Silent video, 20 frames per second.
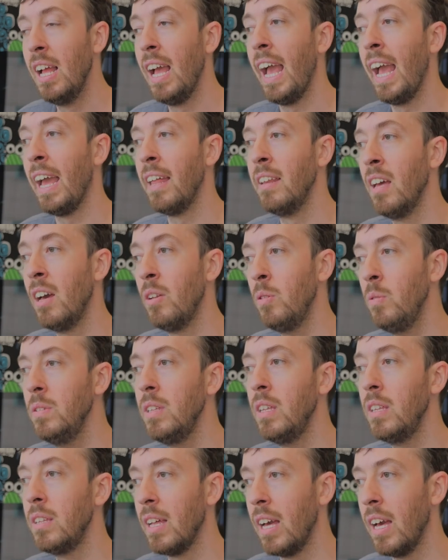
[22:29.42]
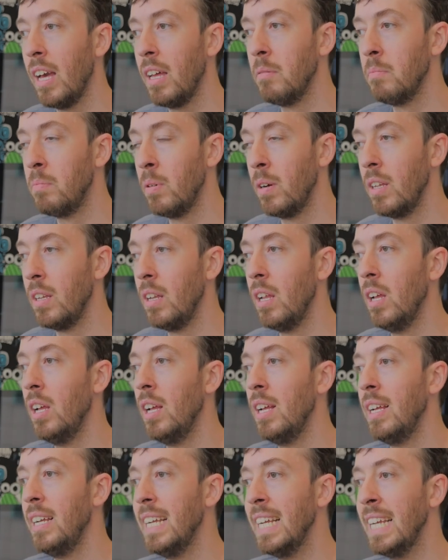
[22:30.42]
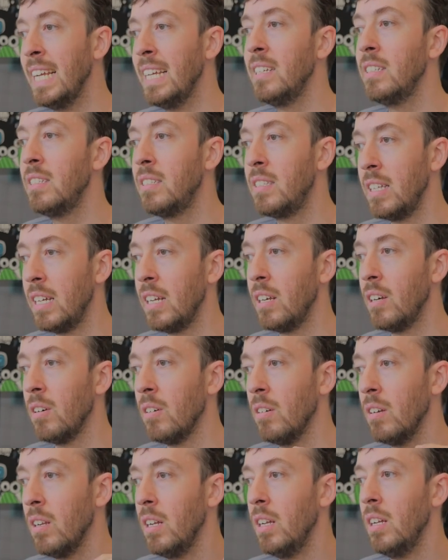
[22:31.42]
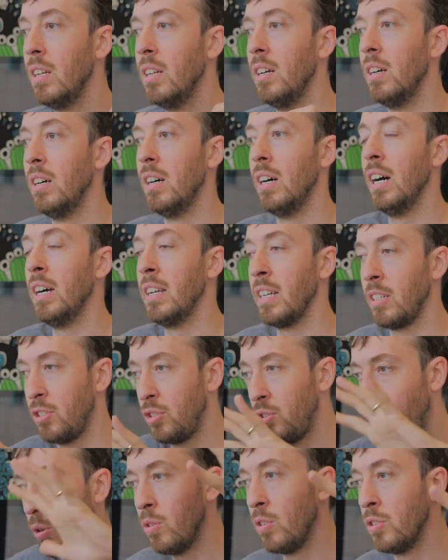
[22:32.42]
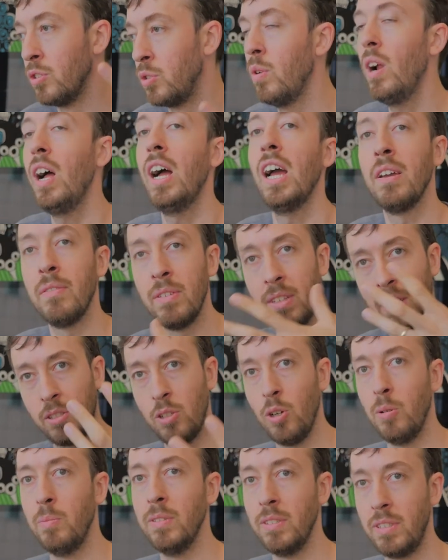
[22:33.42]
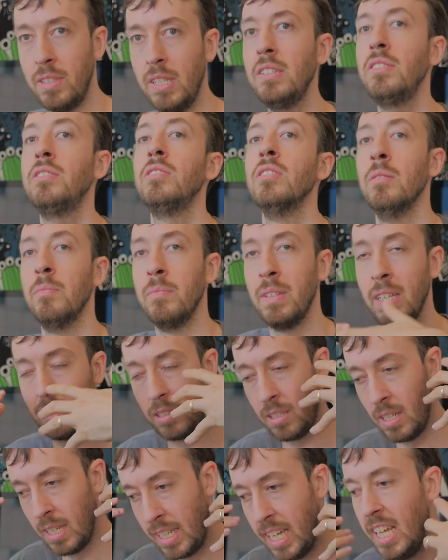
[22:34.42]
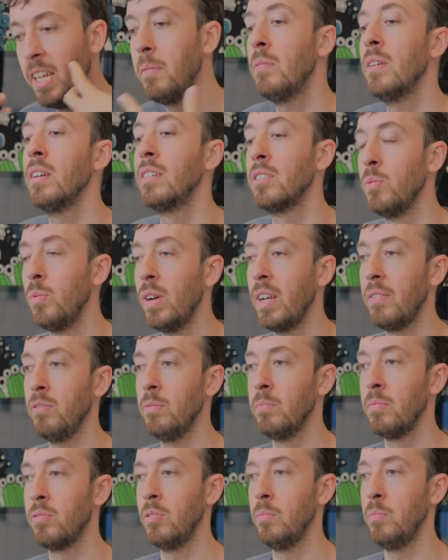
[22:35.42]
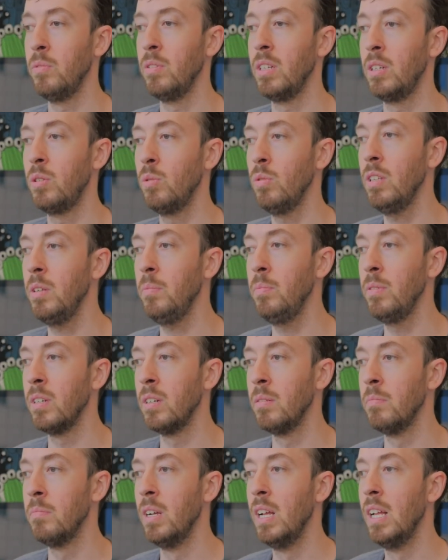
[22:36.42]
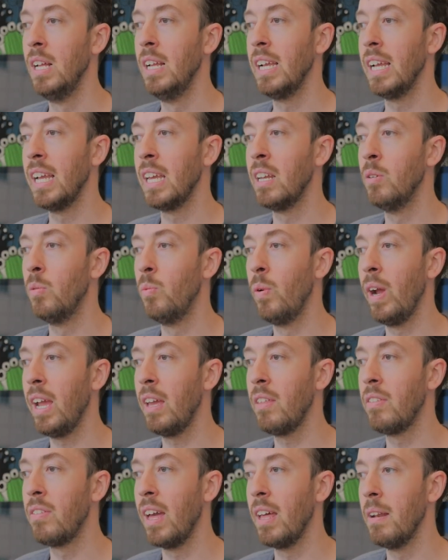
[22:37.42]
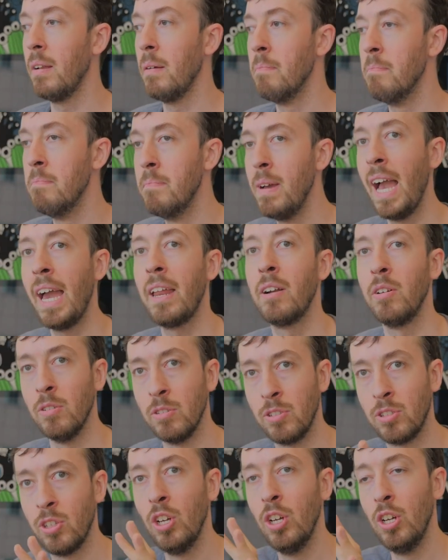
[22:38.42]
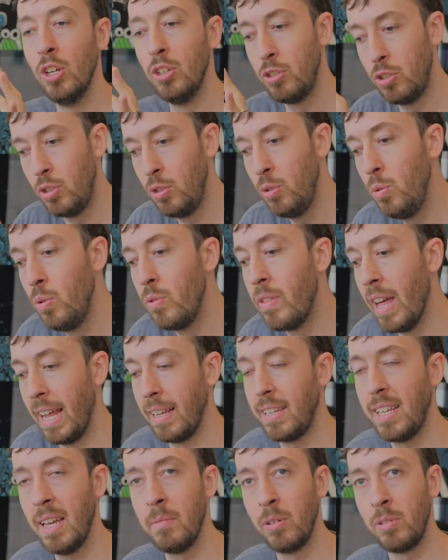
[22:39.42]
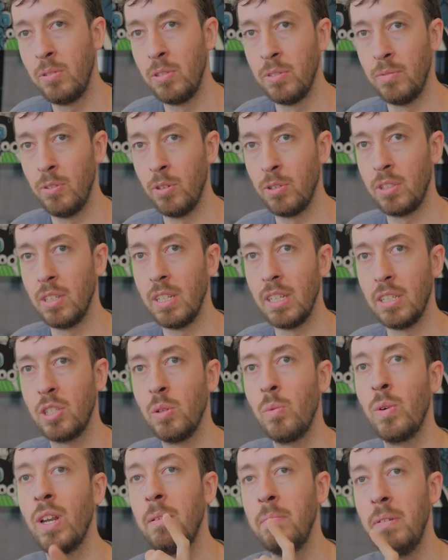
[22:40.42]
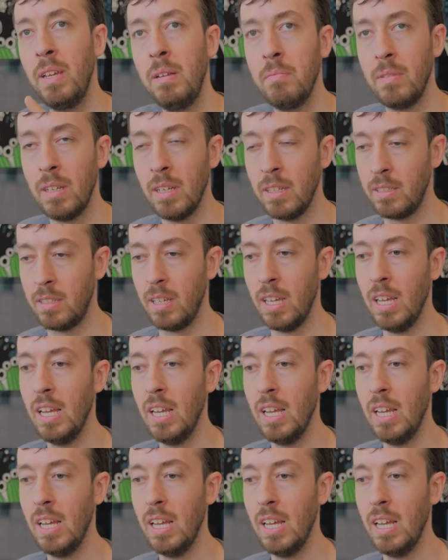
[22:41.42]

and not only that, but is there an external drive in this open system that's going to keep things away from thermal equilibrium in a way that matters to that chemical diversity. So what I mean is,